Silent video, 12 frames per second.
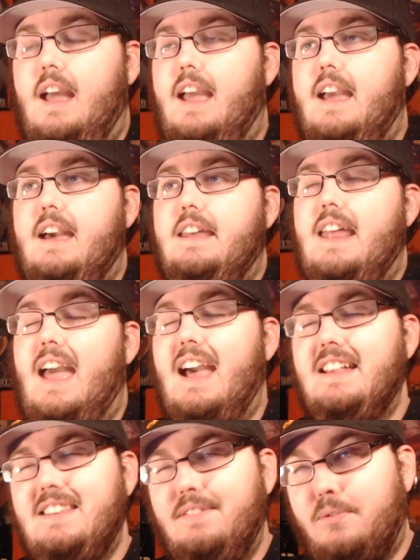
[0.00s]
And
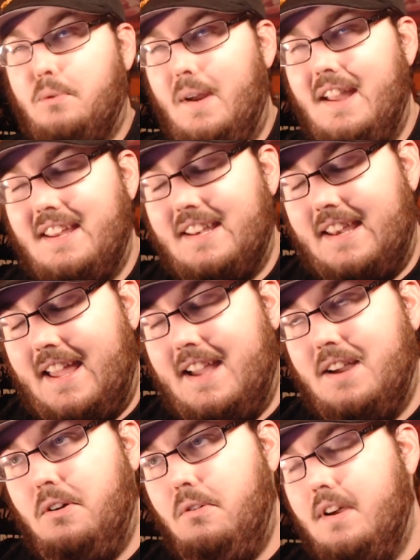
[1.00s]
as of right
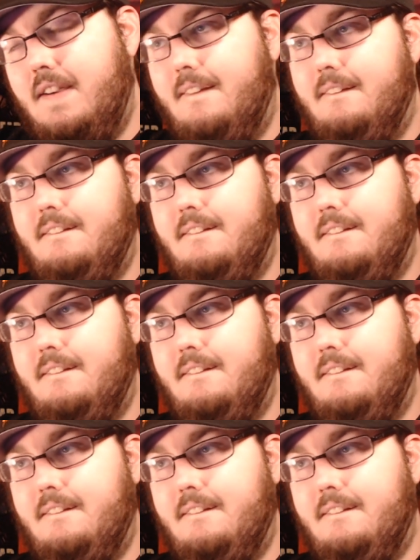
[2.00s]
now,